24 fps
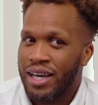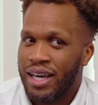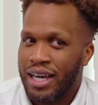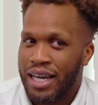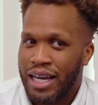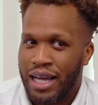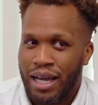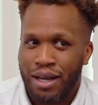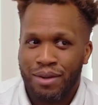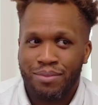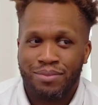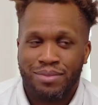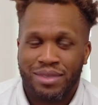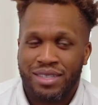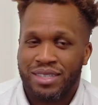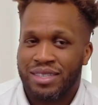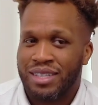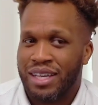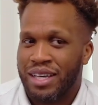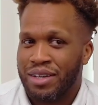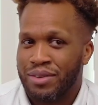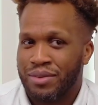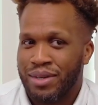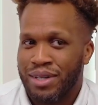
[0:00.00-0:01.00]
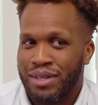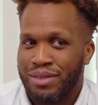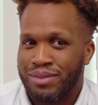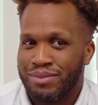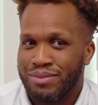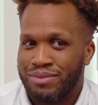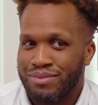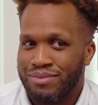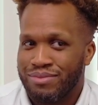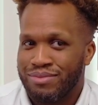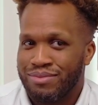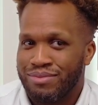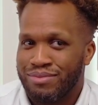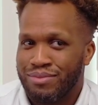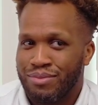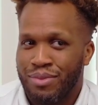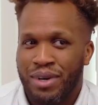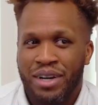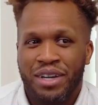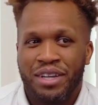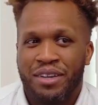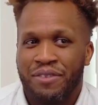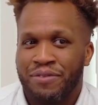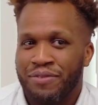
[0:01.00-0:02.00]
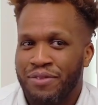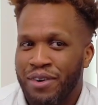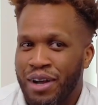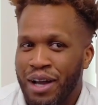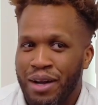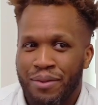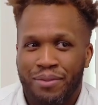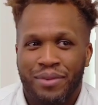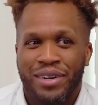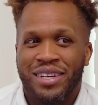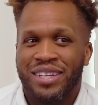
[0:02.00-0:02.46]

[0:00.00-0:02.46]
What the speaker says: And I'm just like, well, where are you from?